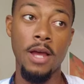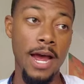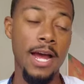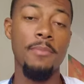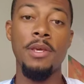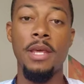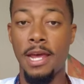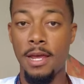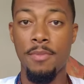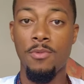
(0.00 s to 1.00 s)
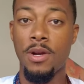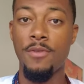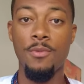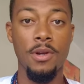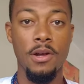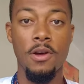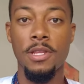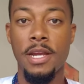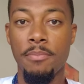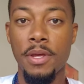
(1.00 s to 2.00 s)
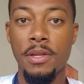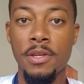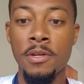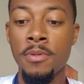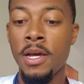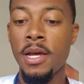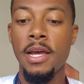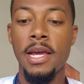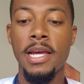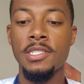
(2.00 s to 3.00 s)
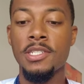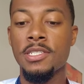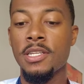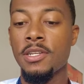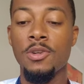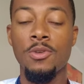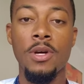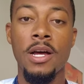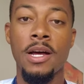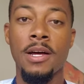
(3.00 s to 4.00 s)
hobby, habit, whatever you wanna call it that I picked up, and just a little